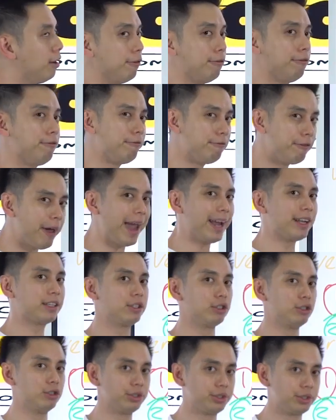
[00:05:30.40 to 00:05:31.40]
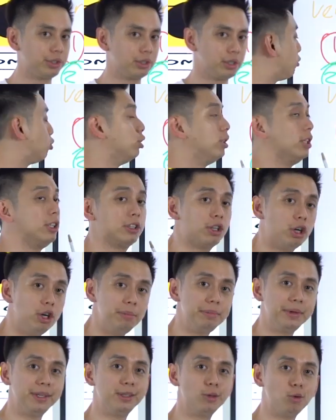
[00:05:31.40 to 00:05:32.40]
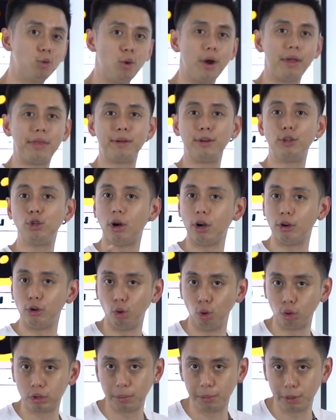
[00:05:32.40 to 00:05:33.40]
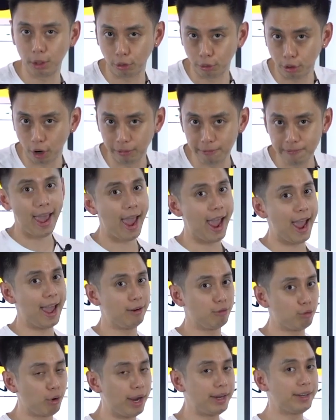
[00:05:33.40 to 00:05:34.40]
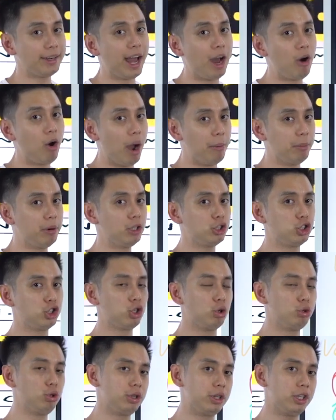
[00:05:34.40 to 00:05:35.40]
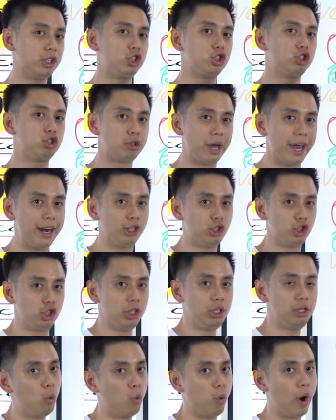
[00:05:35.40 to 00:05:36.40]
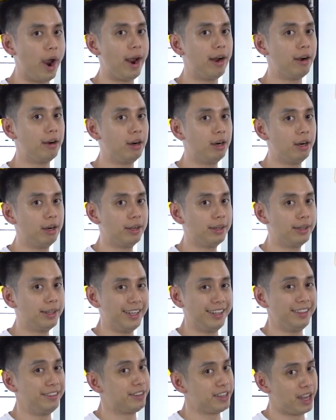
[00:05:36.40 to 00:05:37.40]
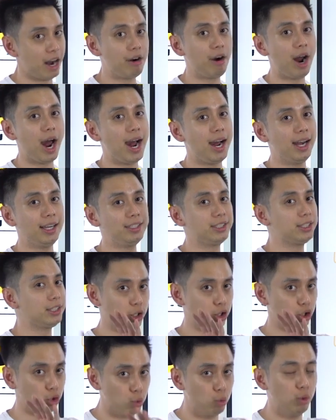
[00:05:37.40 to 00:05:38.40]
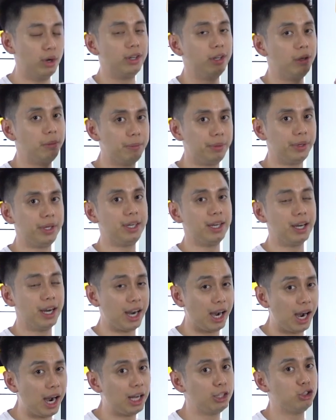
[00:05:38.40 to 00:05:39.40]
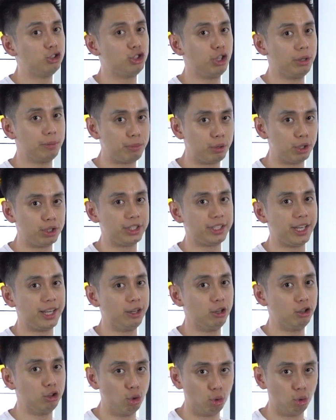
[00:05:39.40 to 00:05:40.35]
factors to determine whether you are notable or not. And right now, I'm going to show you this strategy where in their eyes, you will be 100%